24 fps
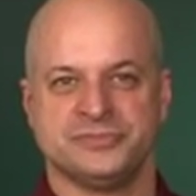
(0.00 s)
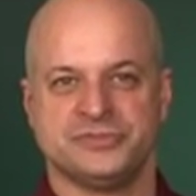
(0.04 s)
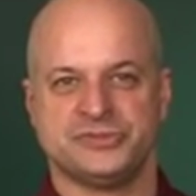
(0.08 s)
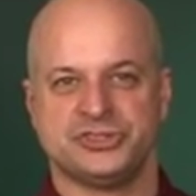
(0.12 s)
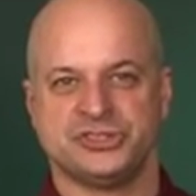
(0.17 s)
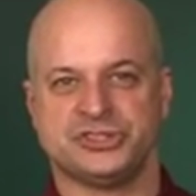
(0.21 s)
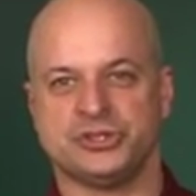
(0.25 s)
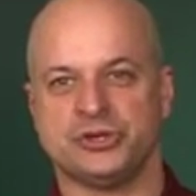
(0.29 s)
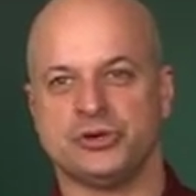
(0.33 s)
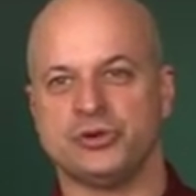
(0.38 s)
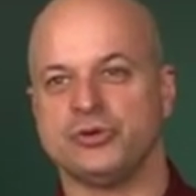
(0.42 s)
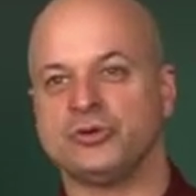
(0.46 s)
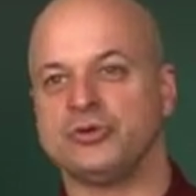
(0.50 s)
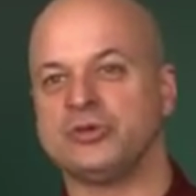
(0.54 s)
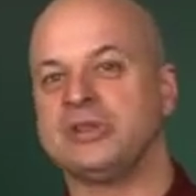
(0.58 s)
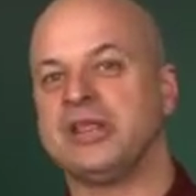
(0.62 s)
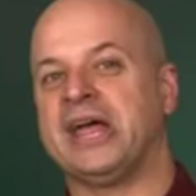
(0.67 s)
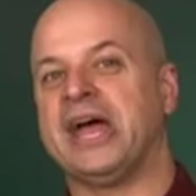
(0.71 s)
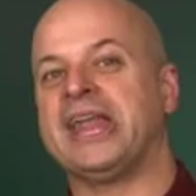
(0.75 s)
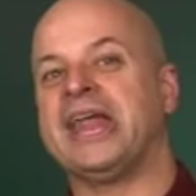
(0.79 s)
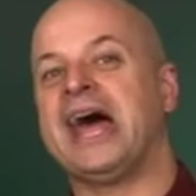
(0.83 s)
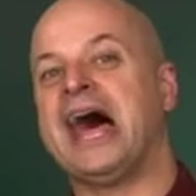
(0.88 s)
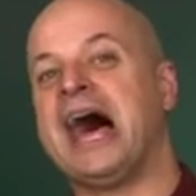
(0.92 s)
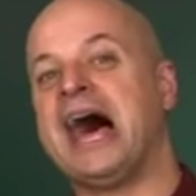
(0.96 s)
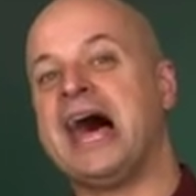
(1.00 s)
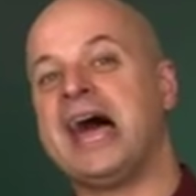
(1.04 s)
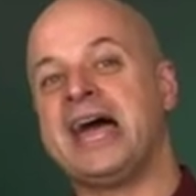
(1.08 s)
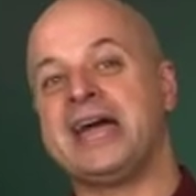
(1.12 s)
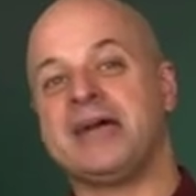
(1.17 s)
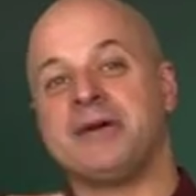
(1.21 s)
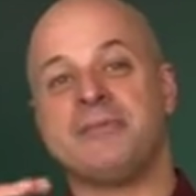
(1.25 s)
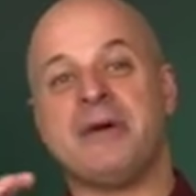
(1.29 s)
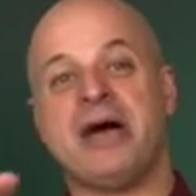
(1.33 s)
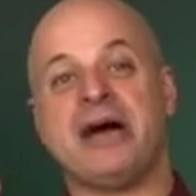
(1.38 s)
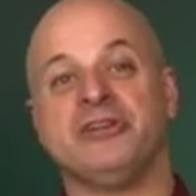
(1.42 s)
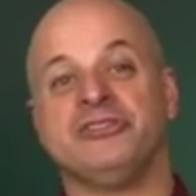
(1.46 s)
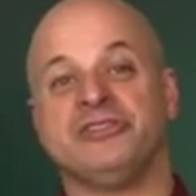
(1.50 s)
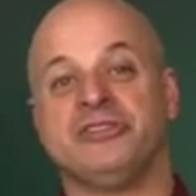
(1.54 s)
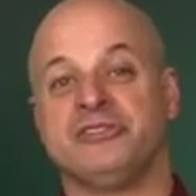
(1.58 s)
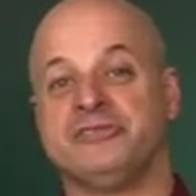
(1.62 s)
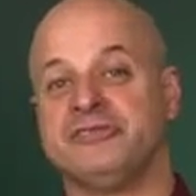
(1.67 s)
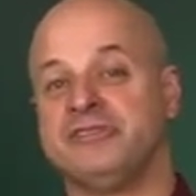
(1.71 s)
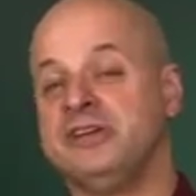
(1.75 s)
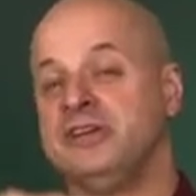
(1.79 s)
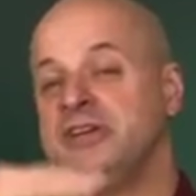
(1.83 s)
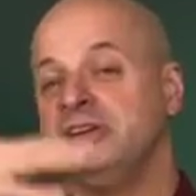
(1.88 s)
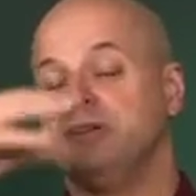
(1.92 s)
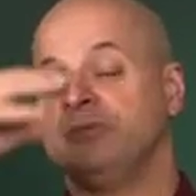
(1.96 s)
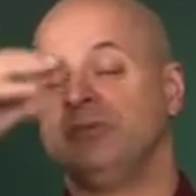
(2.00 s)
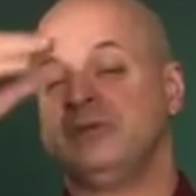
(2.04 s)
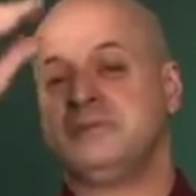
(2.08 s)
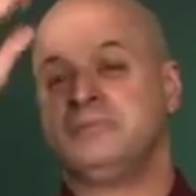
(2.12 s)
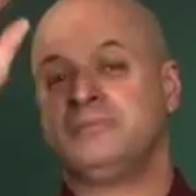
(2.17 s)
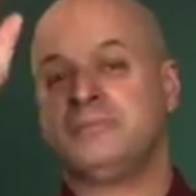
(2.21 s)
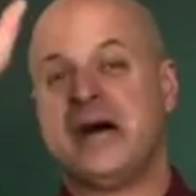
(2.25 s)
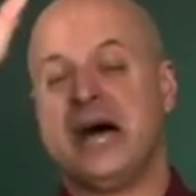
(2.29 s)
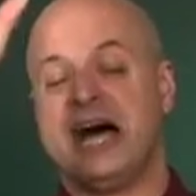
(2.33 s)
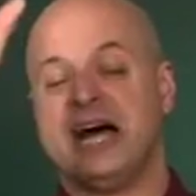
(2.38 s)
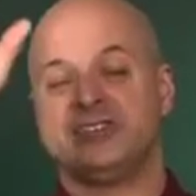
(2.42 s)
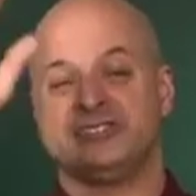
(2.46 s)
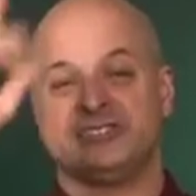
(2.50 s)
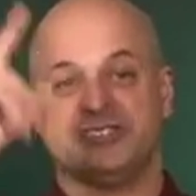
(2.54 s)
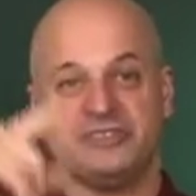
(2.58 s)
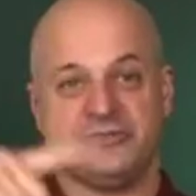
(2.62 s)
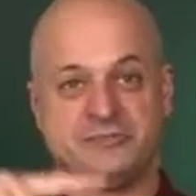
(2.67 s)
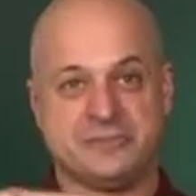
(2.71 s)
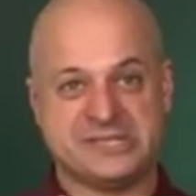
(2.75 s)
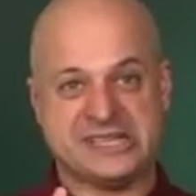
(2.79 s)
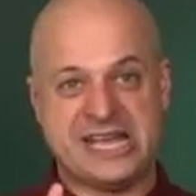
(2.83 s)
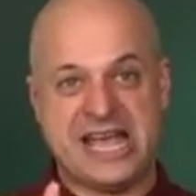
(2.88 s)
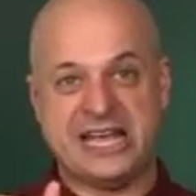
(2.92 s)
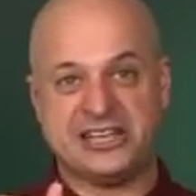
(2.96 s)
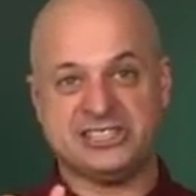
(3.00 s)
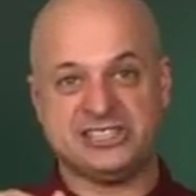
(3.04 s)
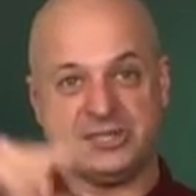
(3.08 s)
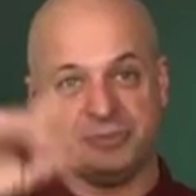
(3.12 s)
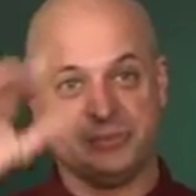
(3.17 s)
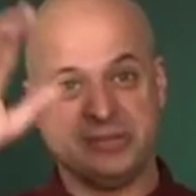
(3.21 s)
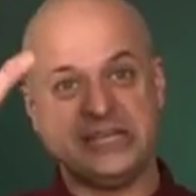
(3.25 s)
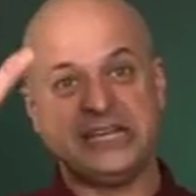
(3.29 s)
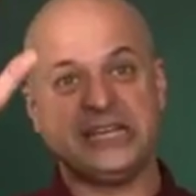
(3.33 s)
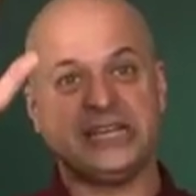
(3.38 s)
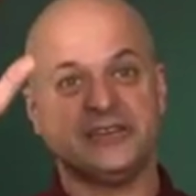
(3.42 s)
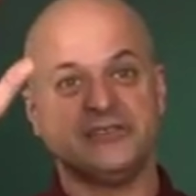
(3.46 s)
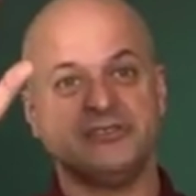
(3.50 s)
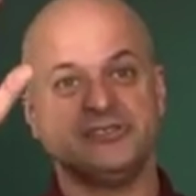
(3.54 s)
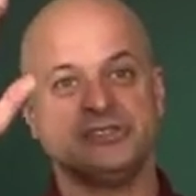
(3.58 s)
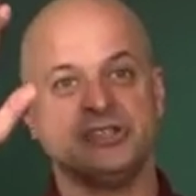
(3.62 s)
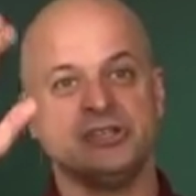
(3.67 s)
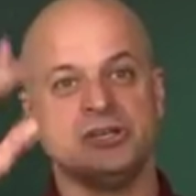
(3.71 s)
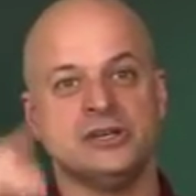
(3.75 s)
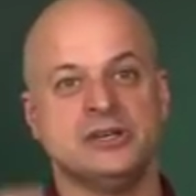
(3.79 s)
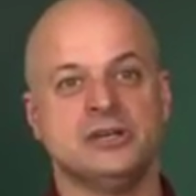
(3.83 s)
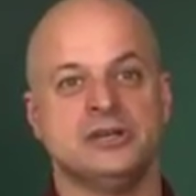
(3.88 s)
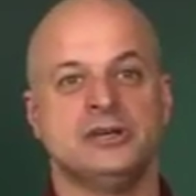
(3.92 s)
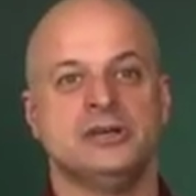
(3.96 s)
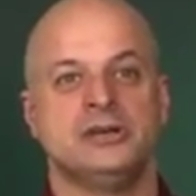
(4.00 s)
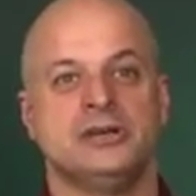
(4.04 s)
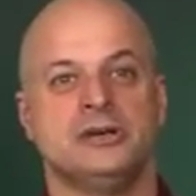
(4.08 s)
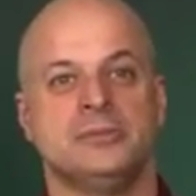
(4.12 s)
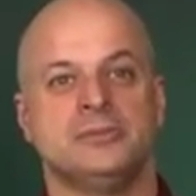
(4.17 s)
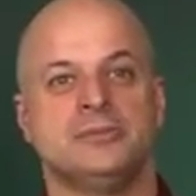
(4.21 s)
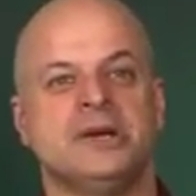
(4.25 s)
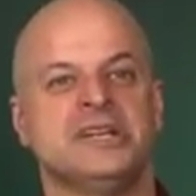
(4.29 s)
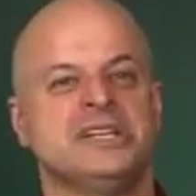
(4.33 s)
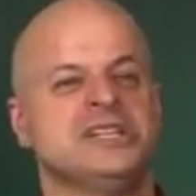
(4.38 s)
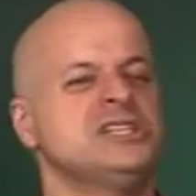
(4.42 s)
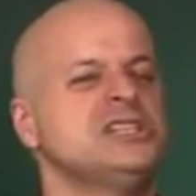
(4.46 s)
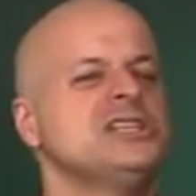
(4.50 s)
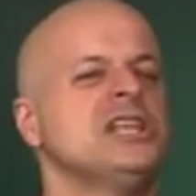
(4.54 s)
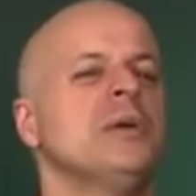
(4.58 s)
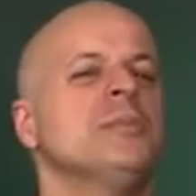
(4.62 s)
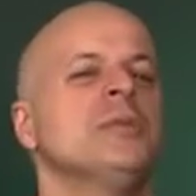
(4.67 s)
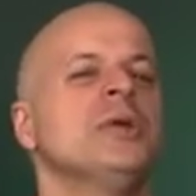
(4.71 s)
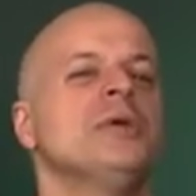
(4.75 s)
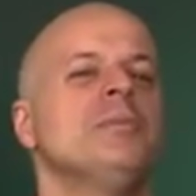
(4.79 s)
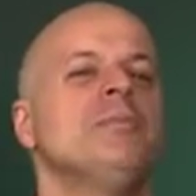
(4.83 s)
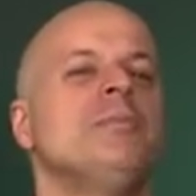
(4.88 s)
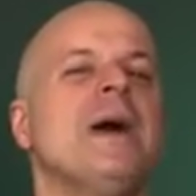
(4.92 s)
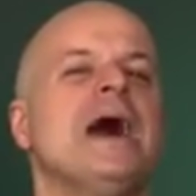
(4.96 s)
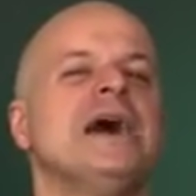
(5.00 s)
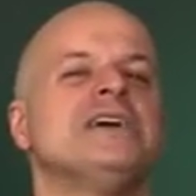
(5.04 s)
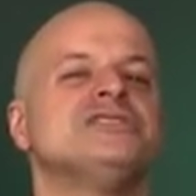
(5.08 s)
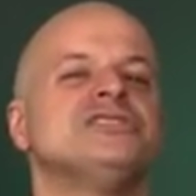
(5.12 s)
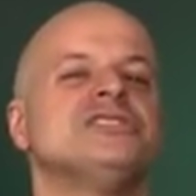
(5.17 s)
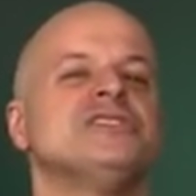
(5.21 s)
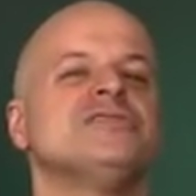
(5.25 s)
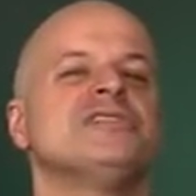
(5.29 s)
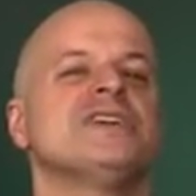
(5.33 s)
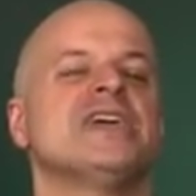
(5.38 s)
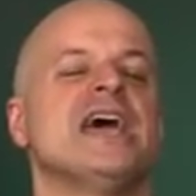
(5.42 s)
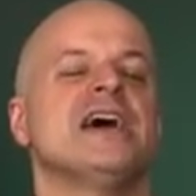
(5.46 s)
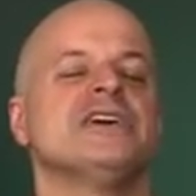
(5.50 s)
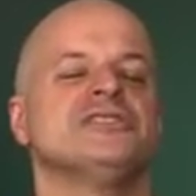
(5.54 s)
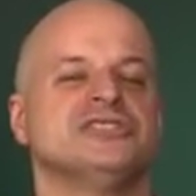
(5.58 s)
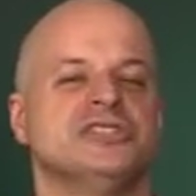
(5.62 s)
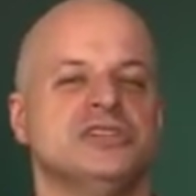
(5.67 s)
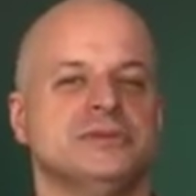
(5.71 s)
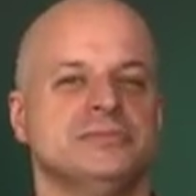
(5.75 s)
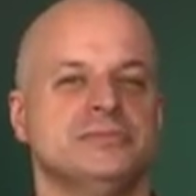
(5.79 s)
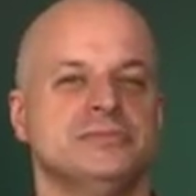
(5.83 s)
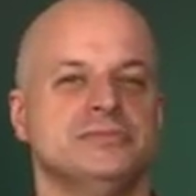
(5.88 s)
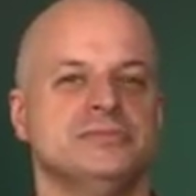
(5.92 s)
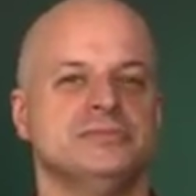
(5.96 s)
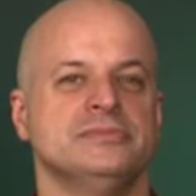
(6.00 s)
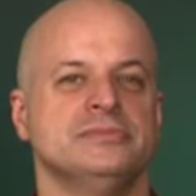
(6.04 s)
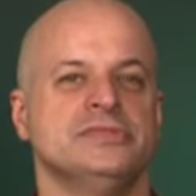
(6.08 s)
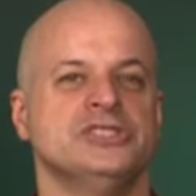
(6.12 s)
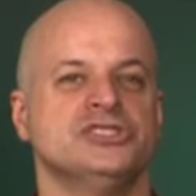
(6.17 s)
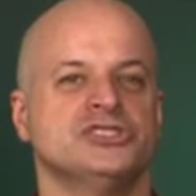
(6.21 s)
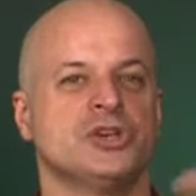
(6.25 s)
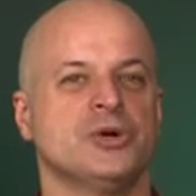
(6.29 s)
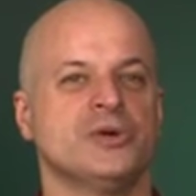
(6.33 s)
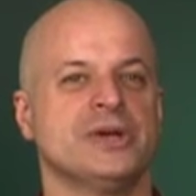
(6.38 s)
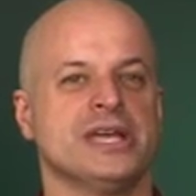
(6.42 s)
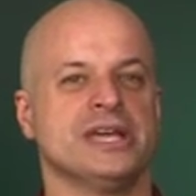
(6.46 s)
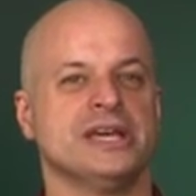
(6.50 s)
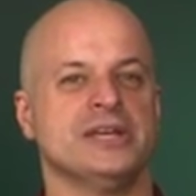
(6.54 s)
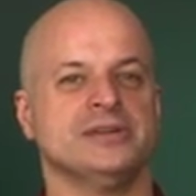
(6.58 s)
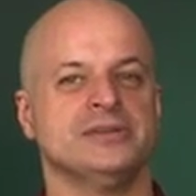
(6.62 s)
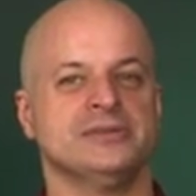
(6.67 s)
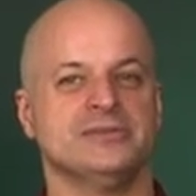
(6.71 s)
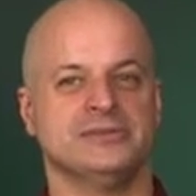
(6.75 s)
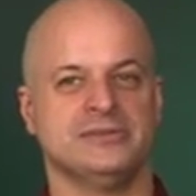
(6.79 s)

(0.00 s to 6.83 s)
So that high amount of positive potassium leaves, but double positive calcium is going in.